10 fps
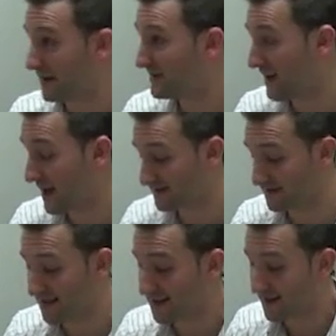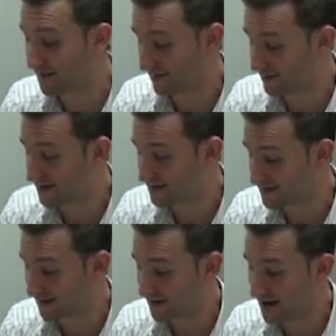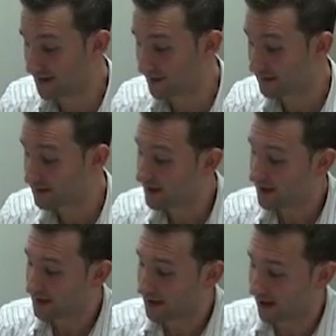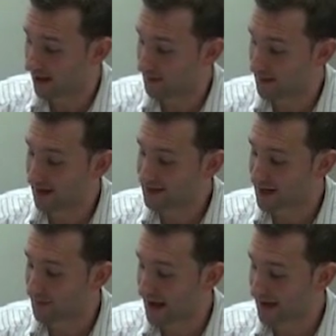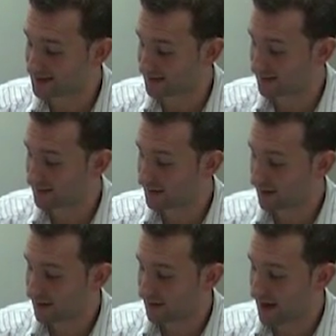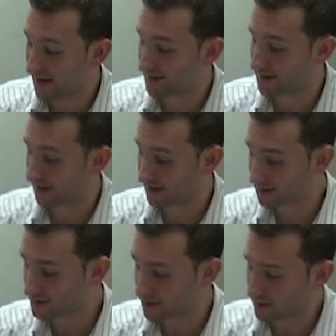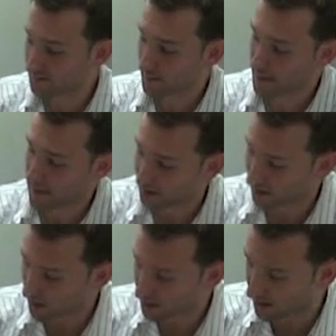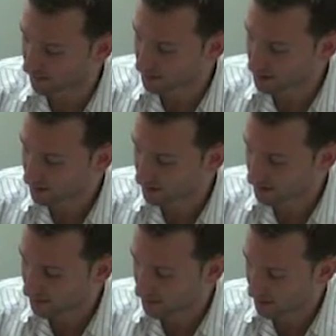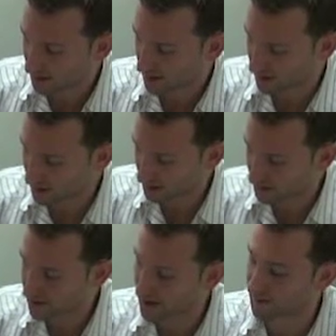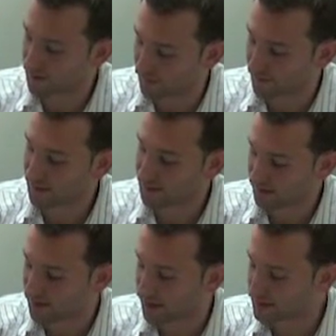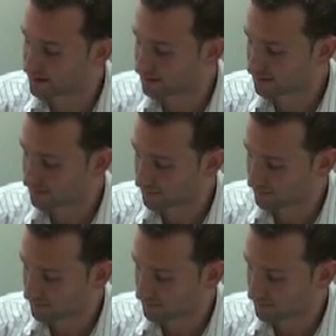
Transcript: That's an accident. That type of crazy stuff can happen. Any type of accident that kills you, you're all covered. You would be covered for $50,000.